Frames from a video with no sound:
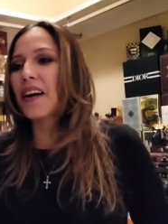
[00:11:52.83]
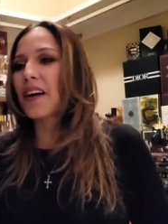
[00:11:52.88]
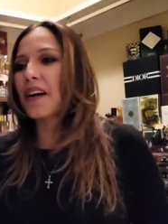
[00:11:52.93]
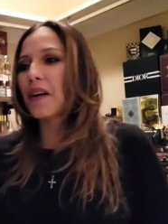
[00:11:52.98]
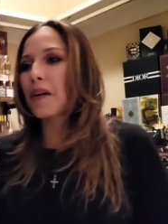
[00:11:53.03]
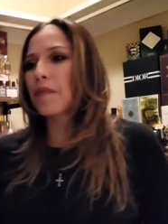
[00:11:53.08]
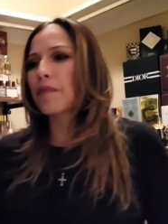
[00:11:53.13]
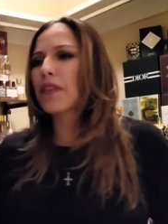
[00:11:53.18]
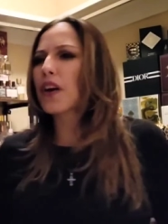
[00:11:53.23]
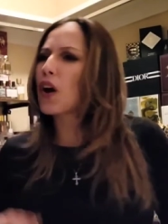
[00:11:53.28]

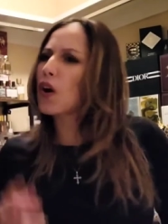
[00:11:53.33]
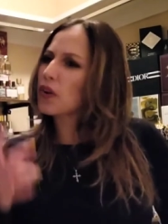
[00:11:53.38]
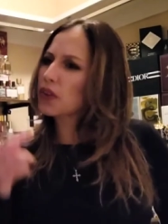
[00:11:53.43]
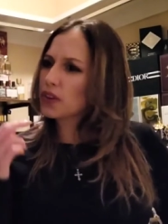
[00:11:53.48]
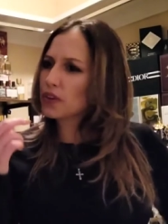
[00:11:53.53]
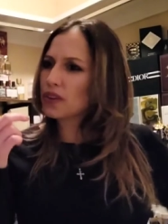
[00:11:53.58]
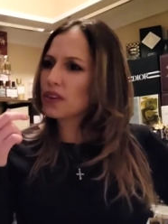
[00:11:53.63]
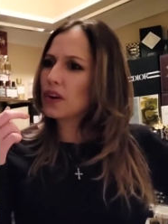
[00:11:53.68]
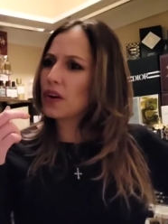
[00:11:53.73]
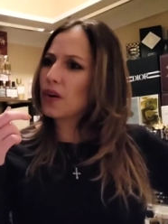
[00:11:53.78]
um, oh,
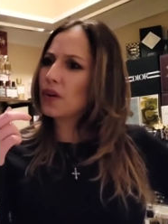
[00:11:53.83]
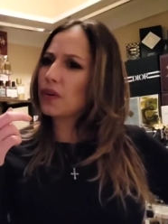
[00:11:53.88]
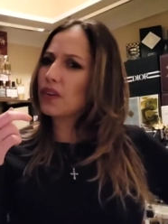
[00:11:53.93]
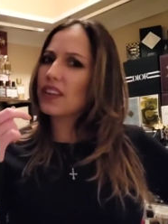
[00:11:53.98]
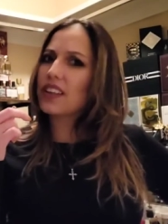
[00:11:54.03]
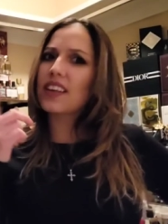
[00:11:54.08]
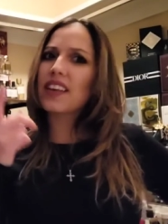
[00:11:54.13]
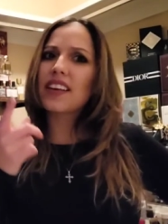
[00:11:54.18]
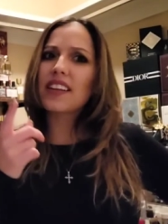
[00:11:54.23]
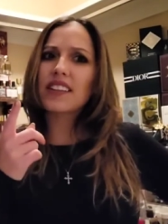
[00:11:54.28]
you know,
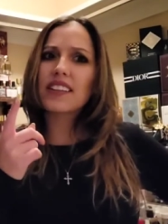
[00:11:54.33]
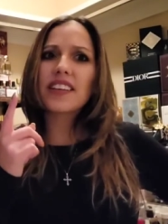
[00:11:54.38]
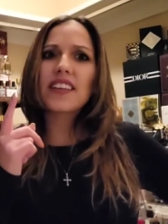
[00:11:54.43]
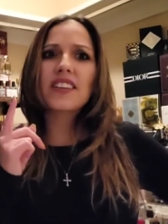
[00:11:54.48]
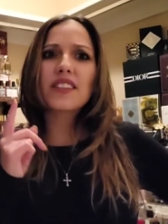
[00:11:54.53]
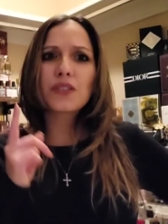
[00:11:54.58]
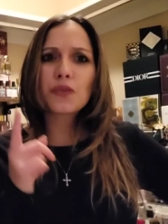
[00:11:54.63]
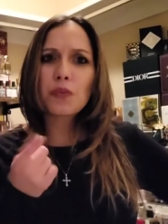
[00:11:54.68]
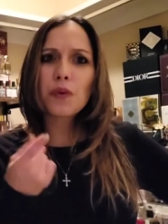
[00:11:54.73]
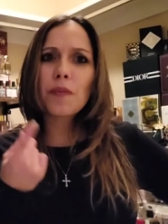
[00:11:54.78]

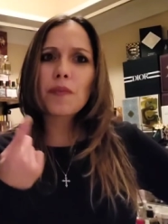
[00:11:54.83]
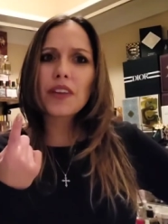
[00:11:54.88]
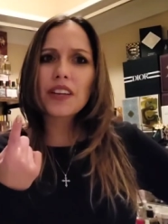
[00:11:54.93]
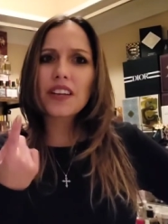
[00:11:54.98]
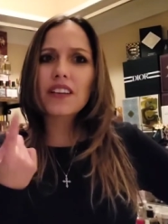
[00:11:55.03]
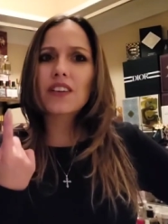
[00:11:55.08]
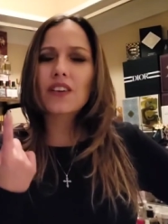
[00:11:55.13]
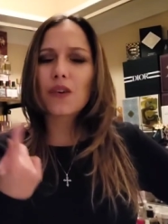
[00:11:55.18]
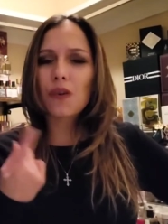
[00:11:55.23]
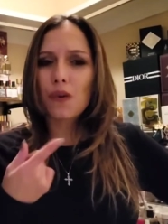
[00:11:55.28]
Kilian's Woman
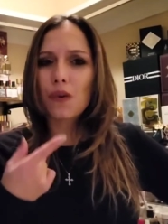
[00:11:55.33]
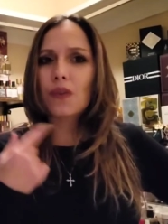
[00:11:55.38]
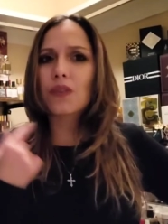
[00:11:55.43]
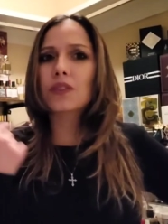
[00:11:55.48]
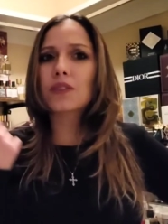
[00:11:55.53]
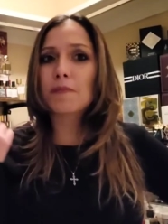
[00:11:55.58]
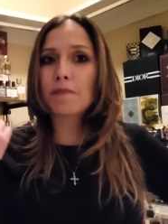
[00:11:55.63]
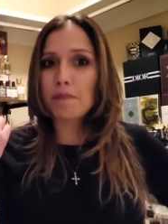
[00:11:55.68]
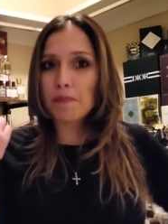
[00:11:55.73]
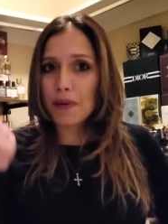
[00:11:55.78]
in
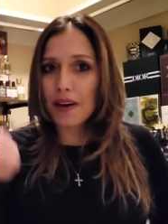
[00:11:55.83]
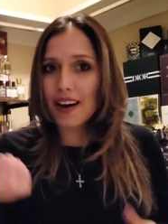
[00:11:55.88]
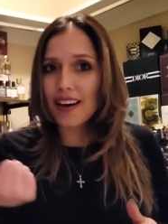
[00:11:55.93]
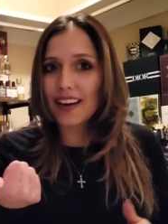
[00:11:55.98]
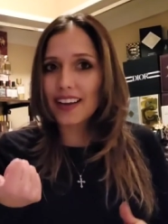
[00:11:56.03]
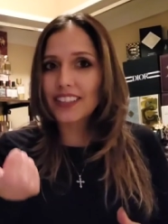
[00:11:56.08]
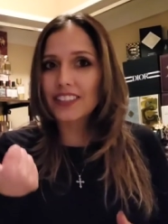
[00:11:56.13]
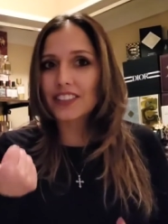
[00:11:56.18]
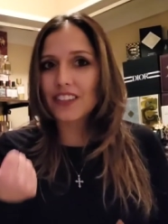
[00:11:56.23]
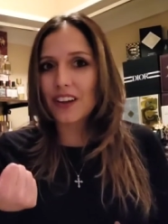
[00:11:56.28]
Gold
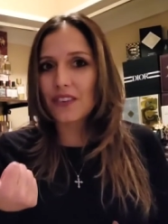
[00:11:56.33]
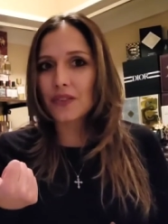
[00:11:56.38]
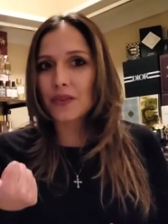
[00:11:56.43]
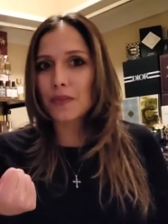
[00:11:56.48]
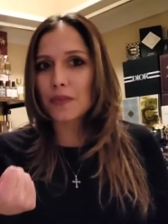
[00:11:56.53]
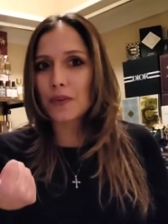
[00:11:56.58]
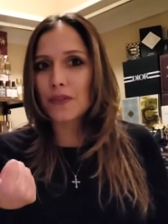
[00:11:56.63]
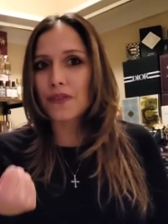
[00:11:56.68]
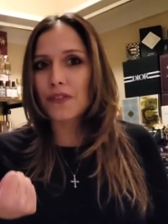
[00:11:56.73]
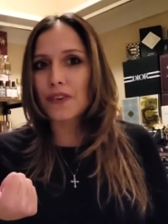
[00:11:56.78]
by Genre
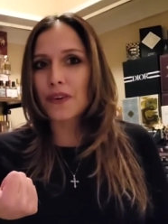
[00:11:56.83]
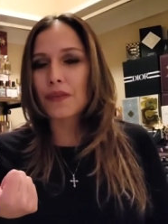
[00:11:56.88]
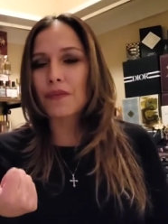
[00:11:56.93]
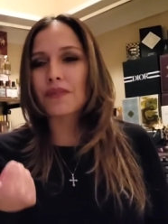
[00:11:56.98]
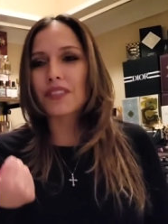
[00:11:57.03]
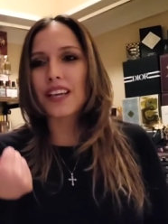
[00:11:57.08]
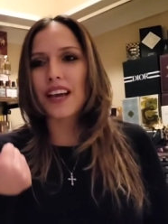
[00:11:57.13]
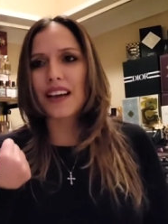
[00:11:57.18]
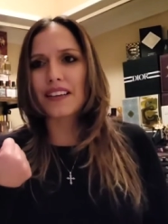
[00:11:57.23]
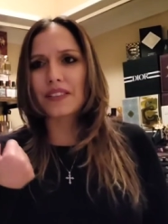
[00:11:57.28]

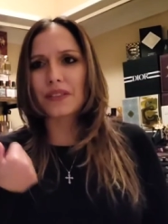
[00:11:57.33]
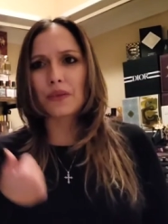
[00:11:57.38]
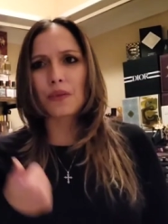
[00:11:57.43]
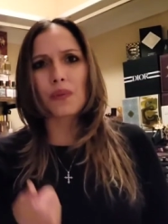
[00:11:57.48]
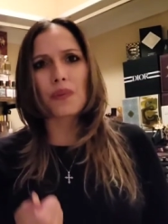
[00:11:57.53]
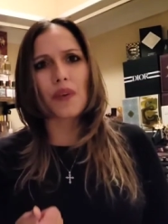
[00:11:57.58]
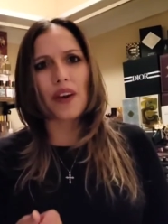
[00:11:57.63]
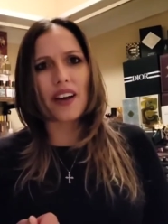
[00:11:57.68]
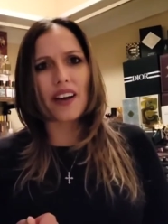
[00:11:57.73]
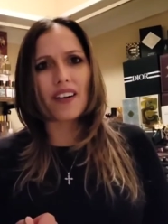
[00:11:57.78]
Perfumes as
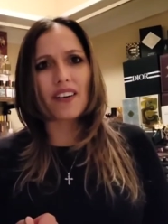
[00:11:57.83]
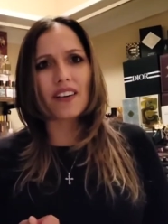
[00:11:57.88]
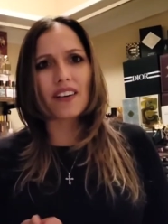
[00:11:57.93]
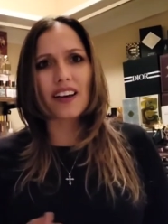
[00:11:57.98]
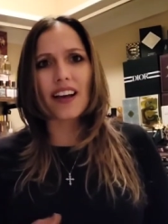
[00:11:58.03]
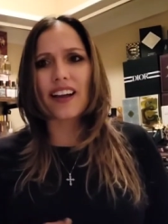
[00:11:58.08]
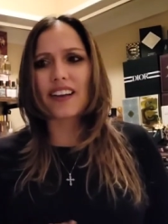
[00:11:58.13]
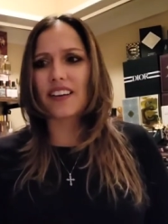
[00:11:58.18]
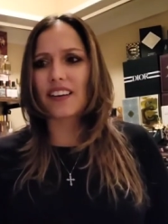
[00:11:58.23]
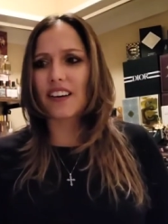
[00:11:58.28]
well
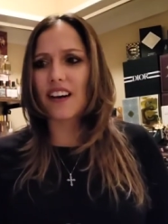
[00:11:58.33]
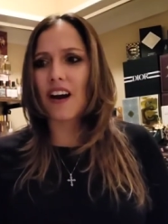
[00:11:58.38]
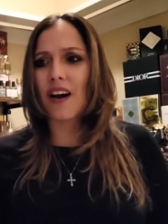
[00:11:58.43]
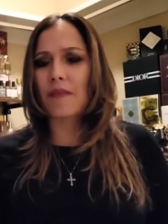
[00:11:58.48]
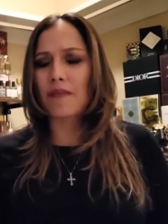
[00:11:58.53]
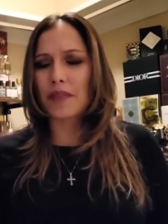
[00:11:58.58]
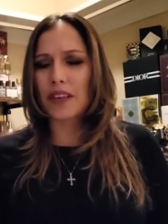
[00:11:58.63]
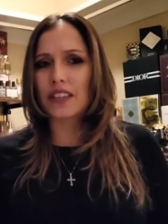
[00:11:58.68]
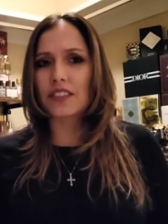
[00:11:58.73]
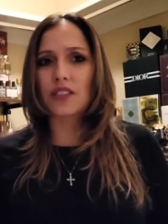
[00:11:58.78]
kind of got
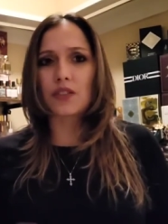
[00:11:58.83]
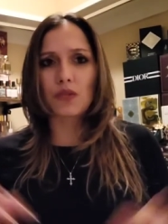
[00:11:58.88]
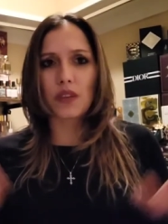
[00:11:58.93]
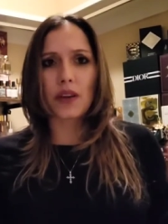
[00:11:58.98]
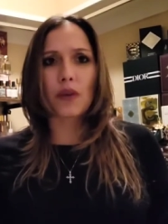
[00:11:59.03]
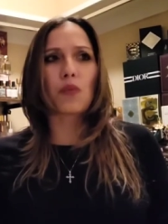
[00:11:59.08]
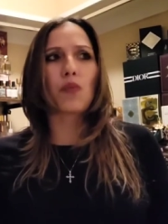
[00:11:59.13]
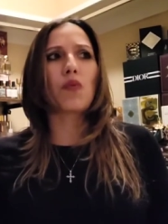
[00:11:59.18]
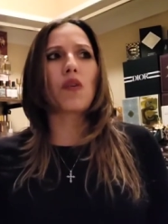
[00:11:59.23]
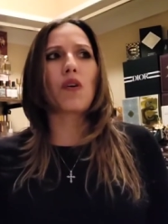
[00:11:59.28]
me
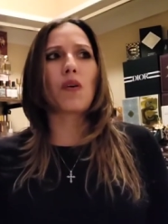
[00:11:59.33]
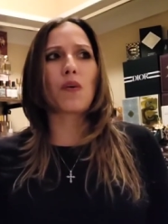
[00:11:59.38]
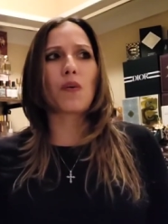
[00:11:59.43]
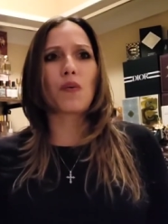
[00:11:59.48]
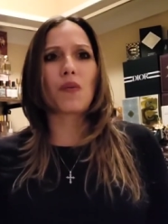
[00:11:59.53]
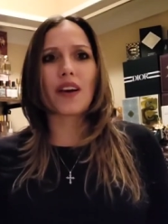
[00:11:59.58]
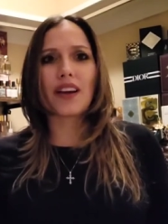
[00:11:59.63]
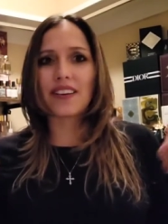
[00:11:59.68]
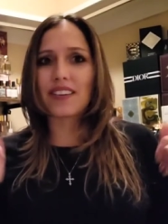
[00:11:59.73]
like, whoa, I